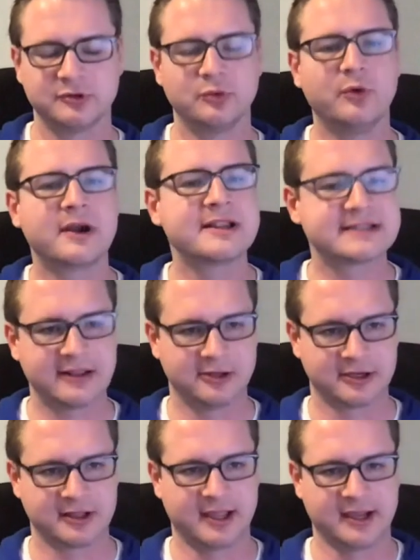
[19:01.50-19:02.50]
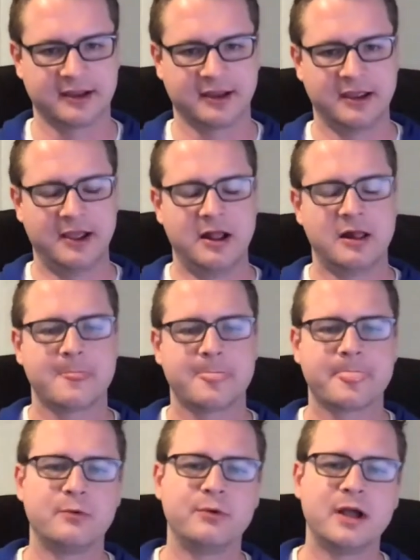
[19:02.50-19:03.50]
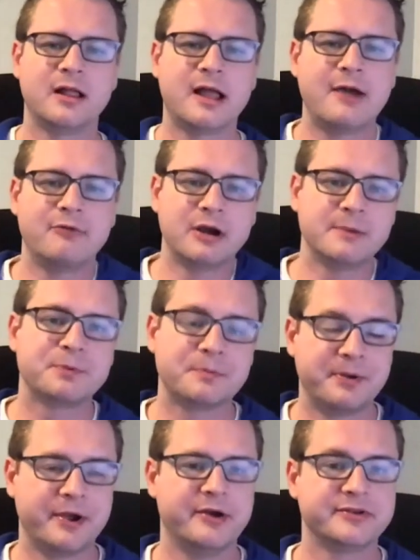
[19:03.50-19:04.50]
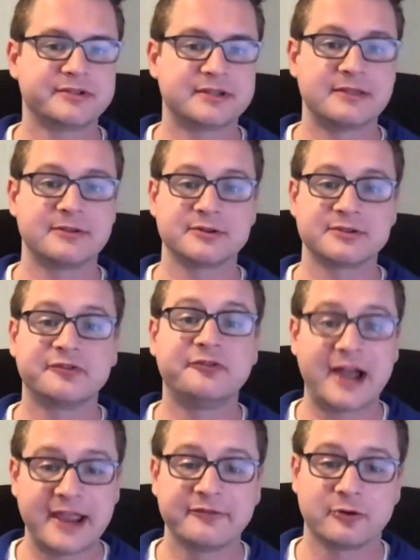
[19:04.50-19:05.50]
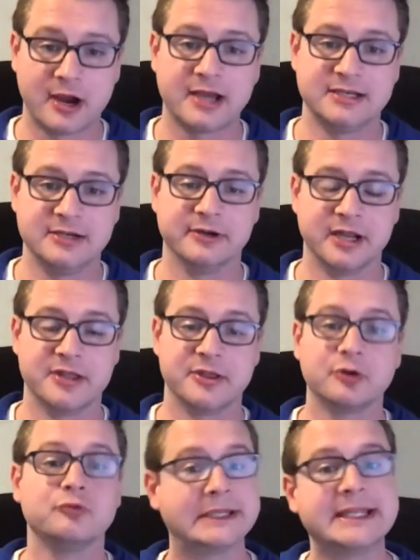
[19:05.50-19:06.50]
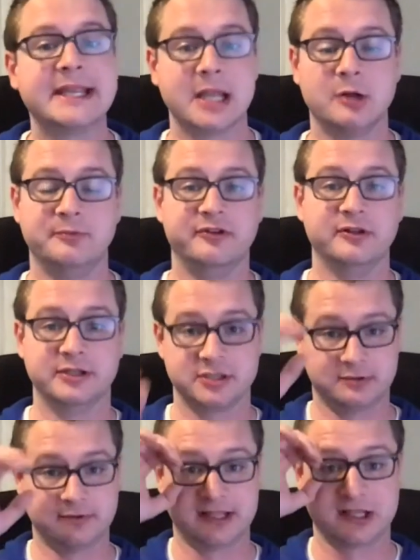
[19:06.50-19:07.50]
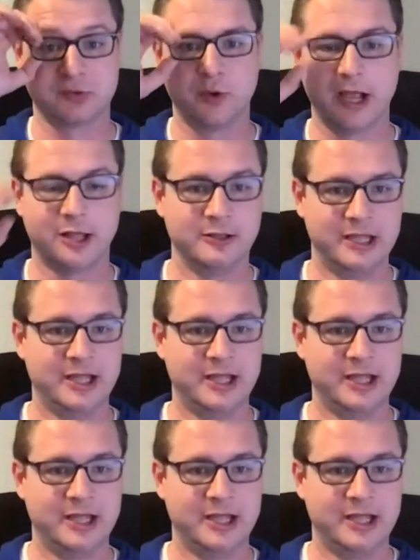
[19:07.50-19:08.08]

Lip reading: What does that look like? Well, I want to propose that there's 5 criteria that are really helpful in doing this well.